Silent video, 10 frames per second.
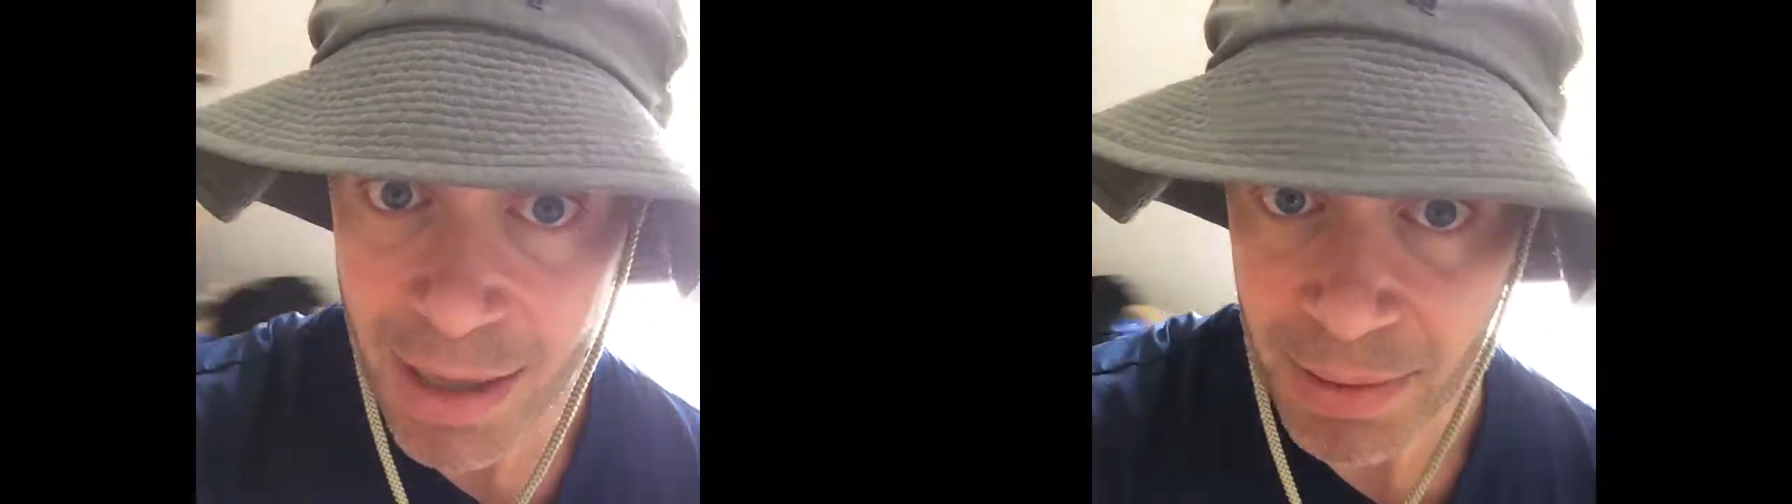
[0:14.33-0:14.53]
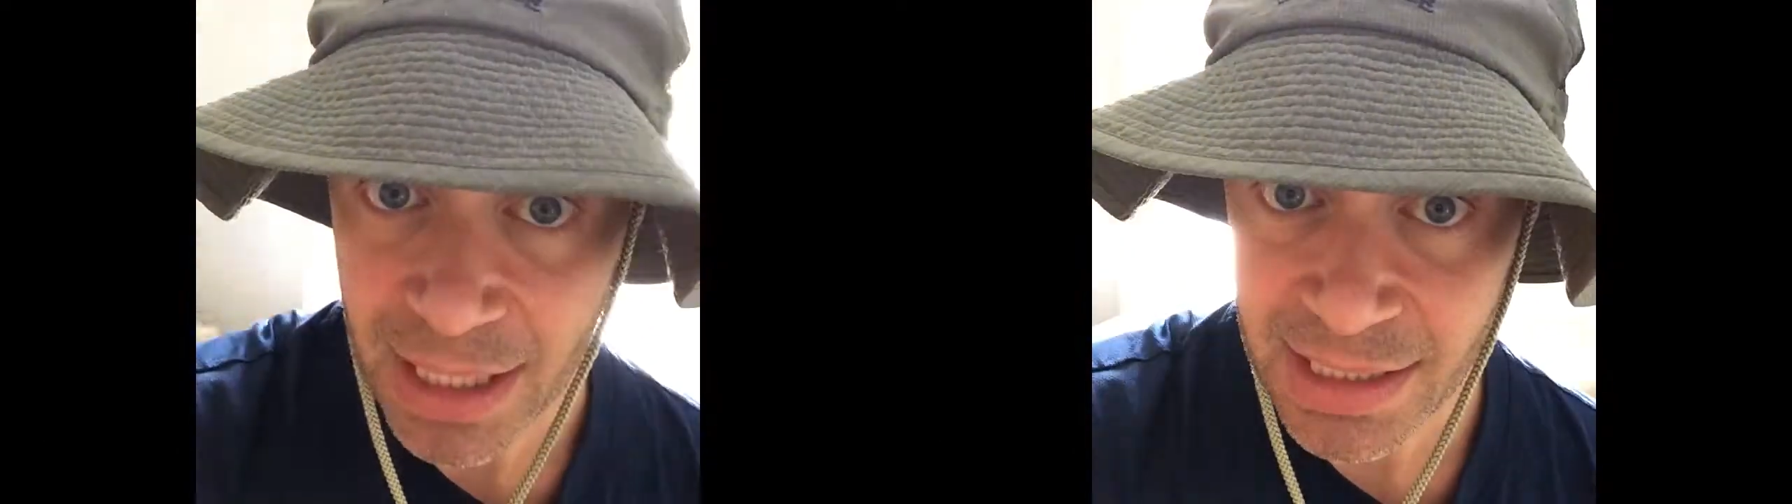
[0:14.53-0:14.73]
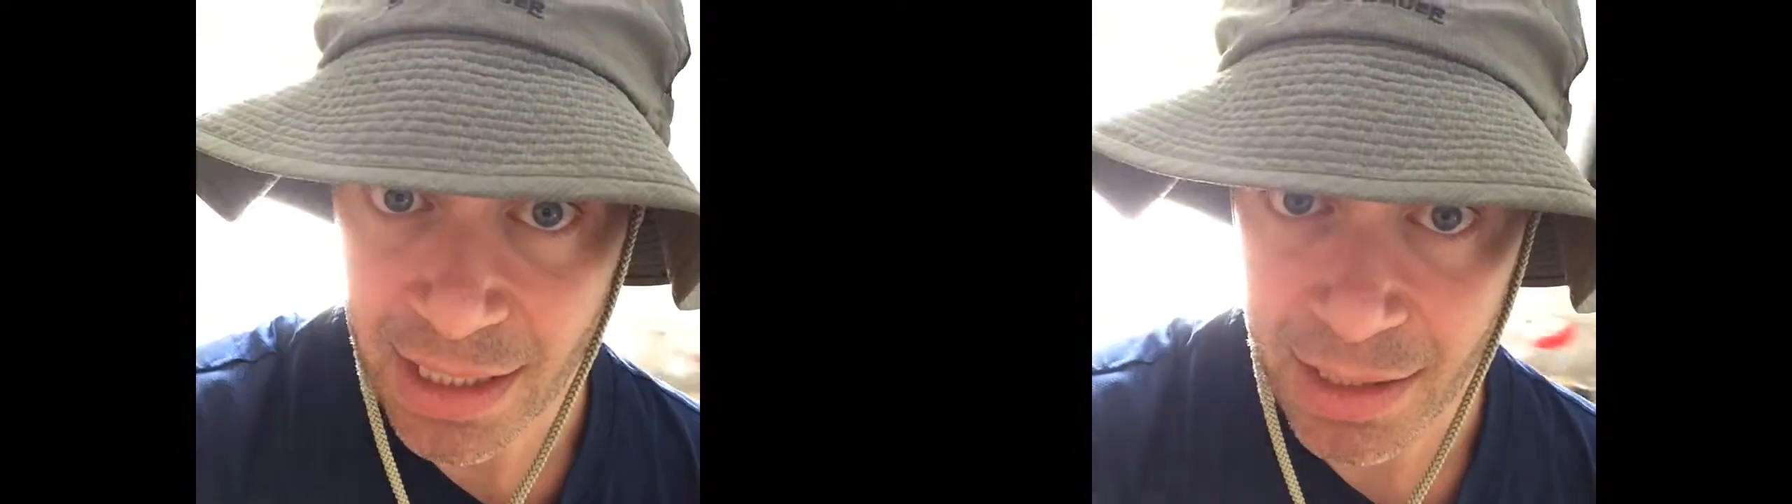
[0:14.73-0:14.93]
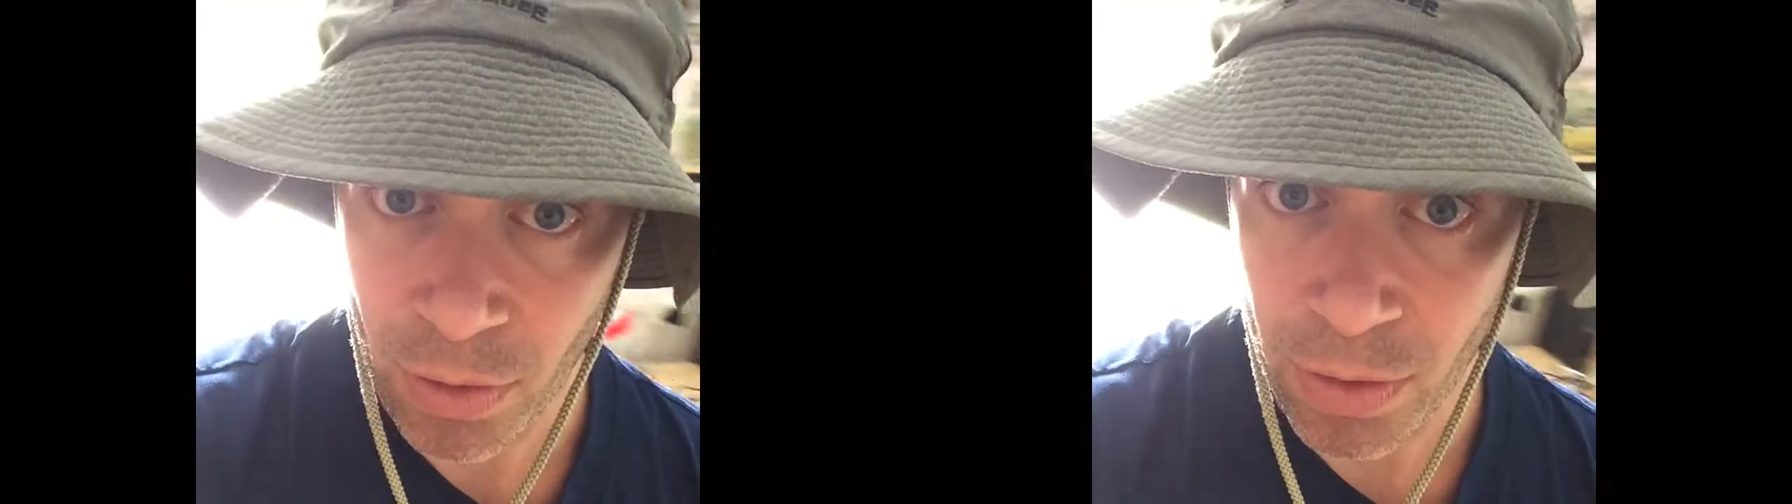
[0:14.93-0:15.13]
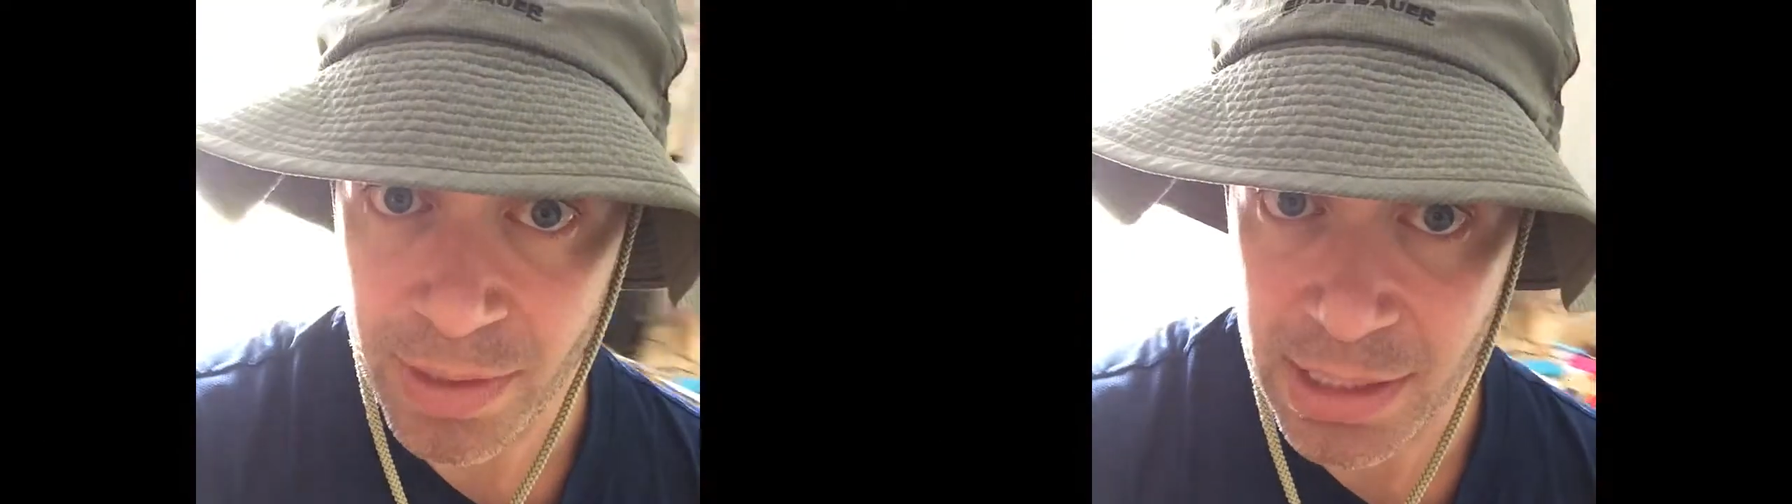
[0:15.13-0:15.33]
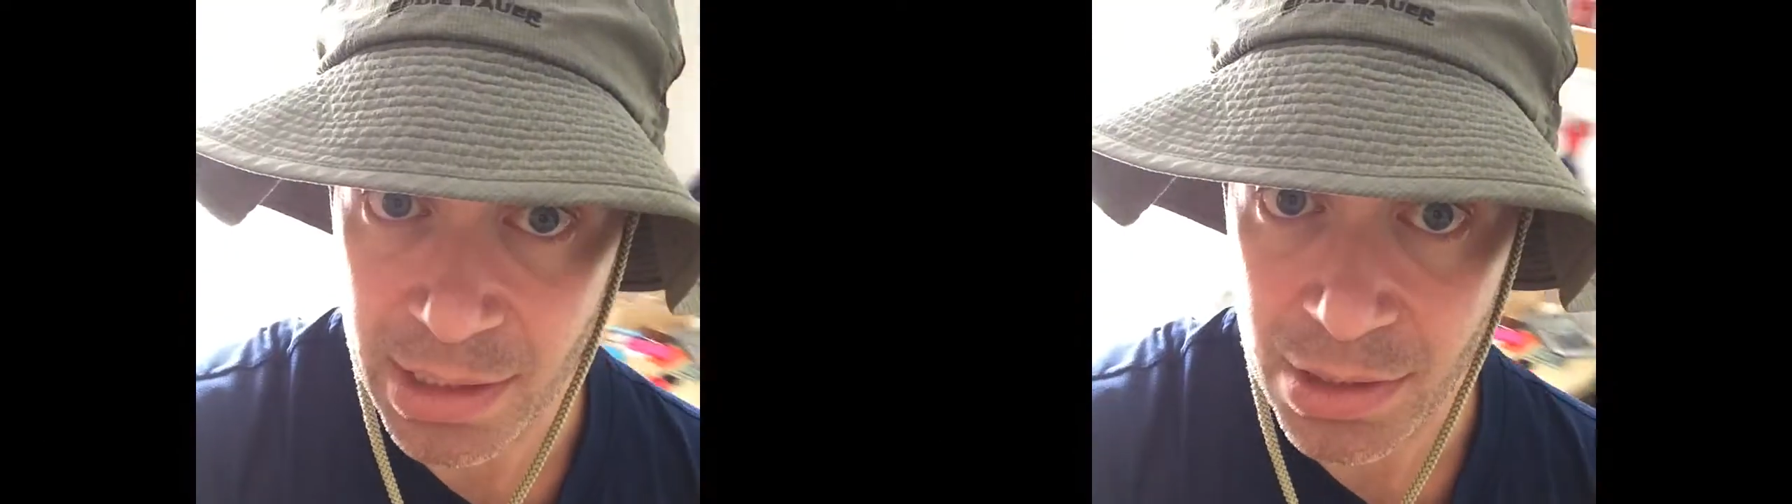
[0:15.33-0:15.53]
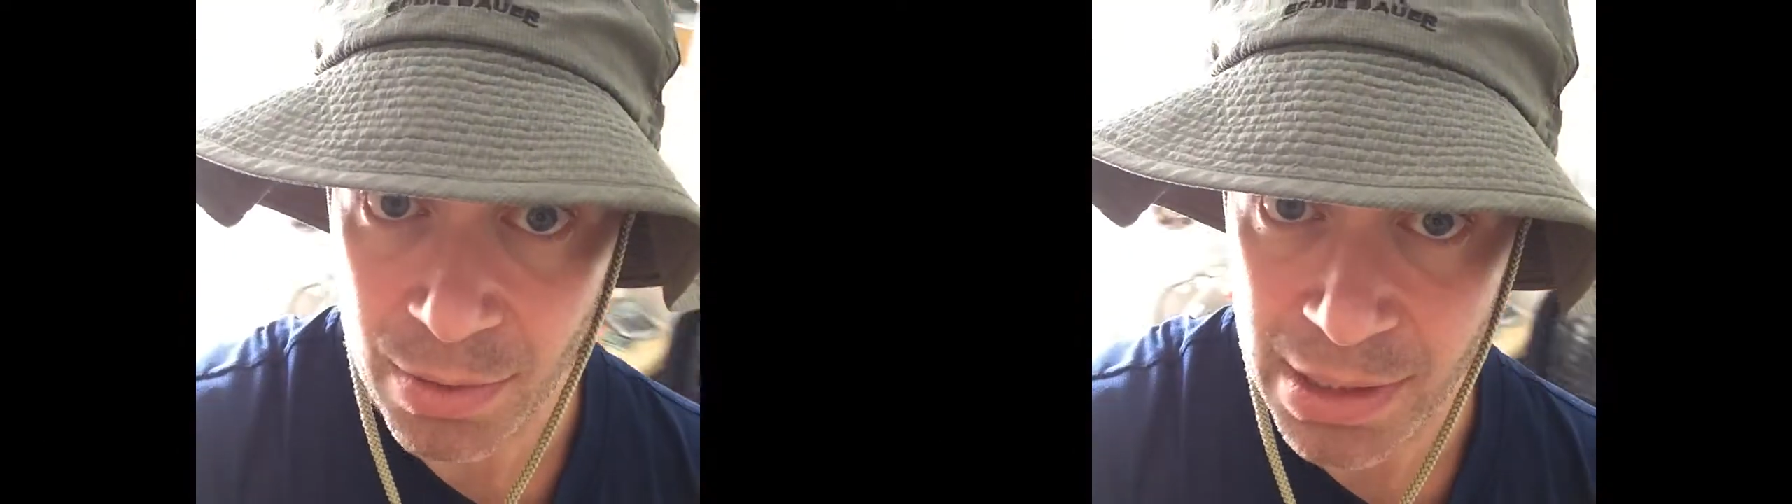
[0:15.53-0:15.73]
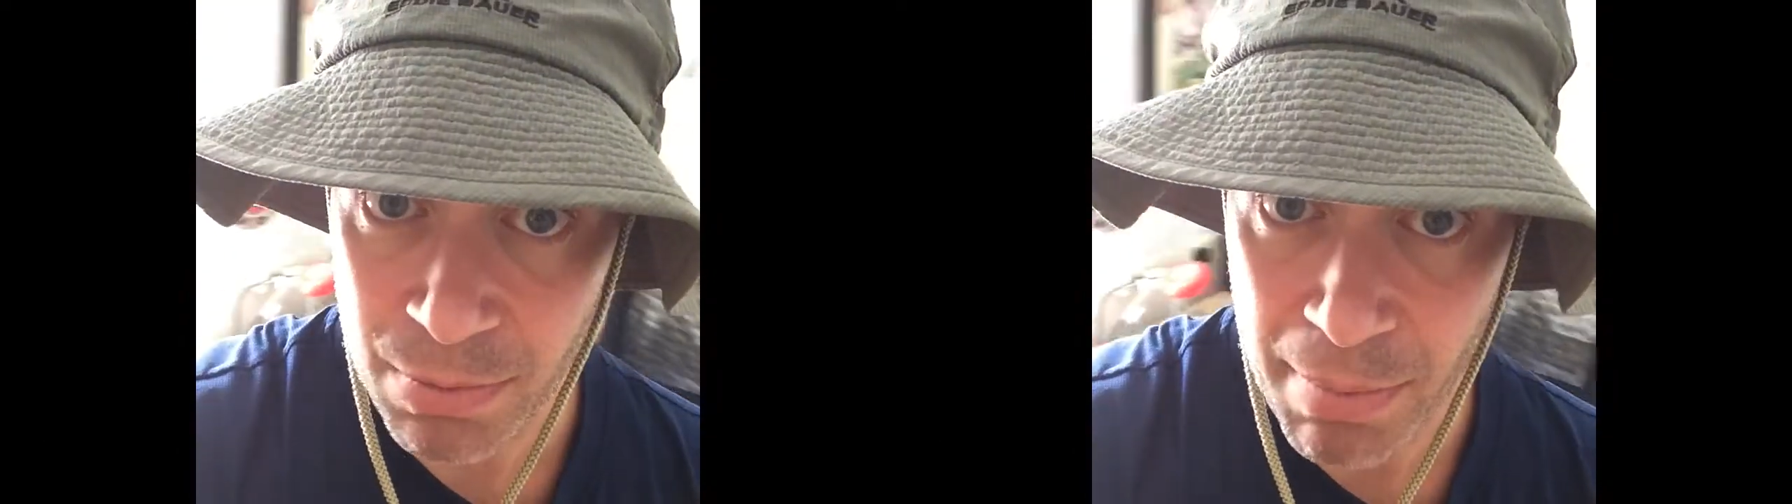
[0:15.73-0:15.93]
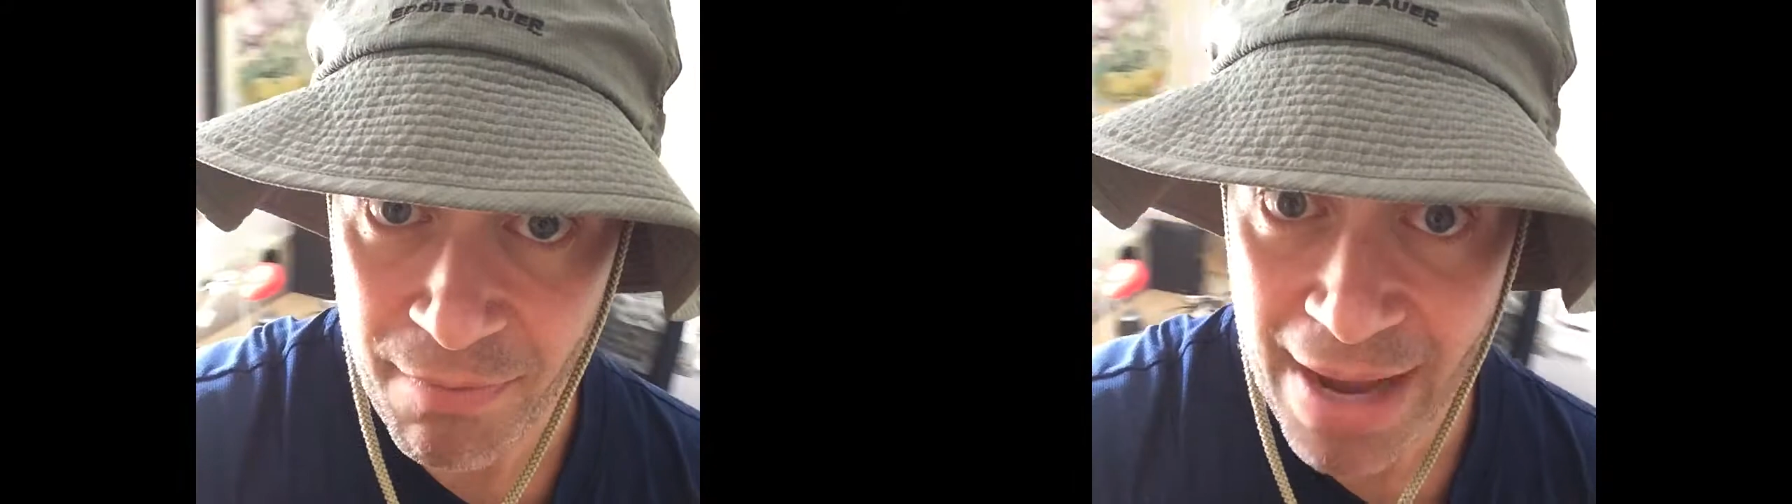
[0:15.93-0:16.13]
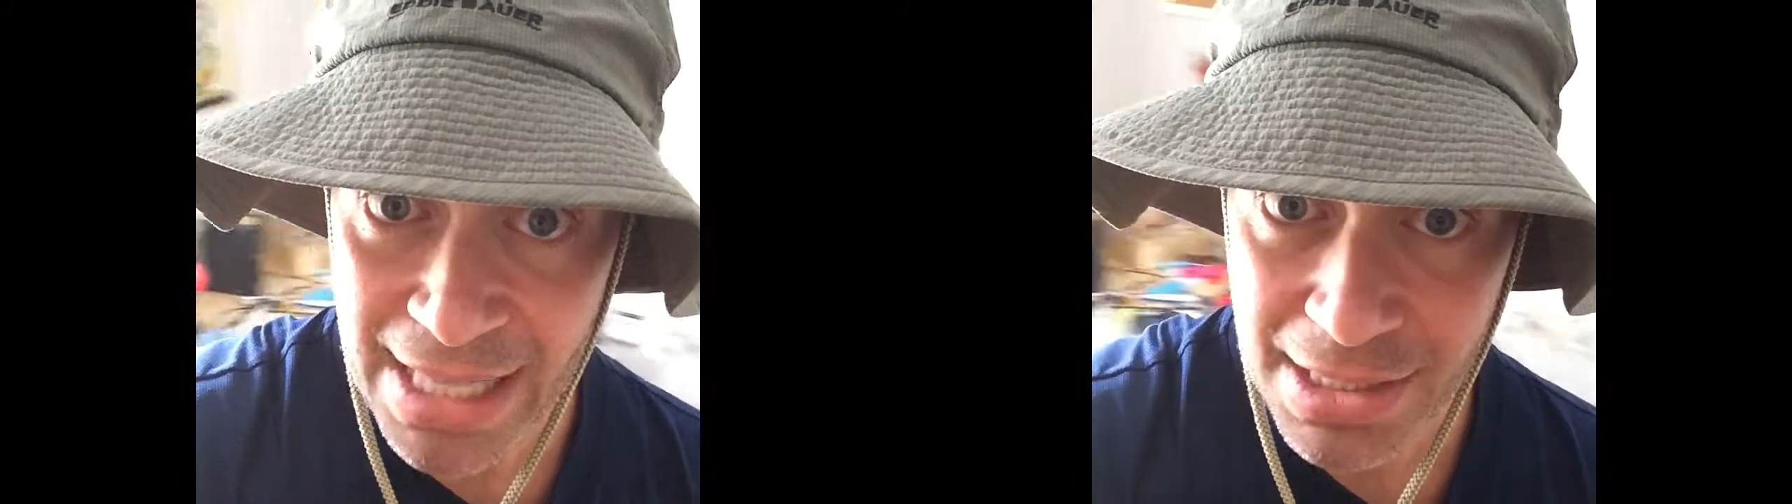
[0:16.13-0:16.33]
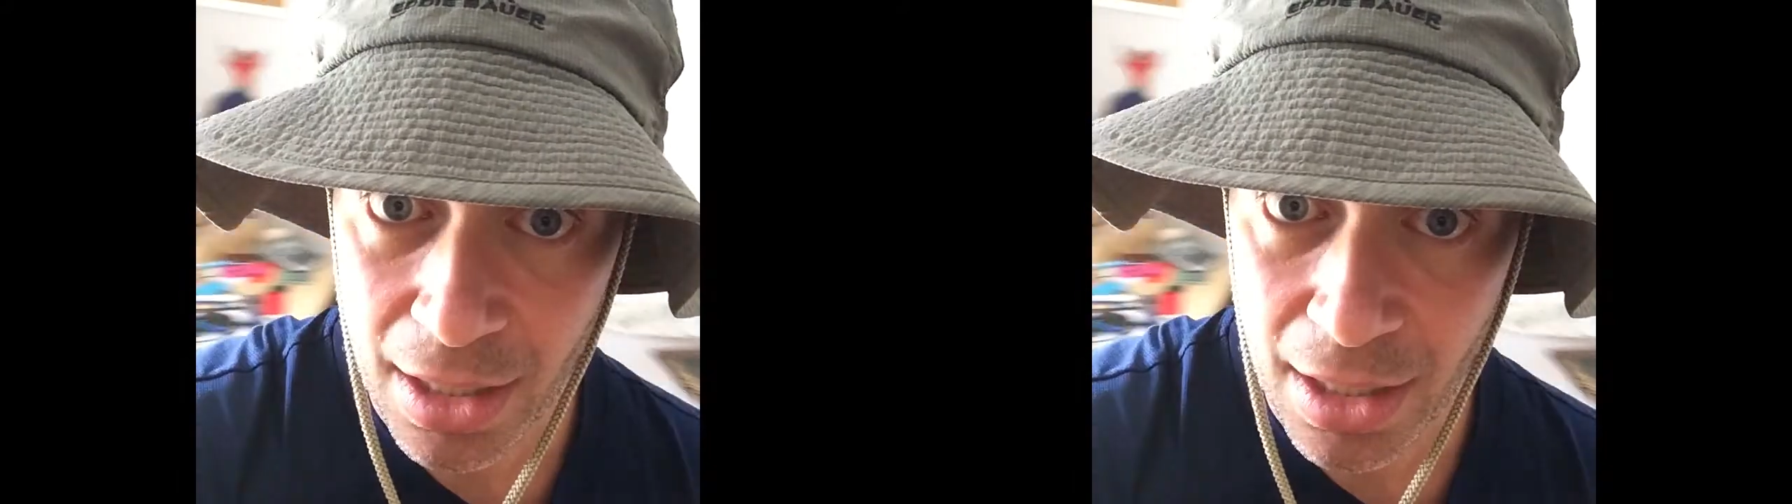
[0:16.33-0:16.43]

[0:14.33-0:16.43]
But that's not the only reason the stories will be fast.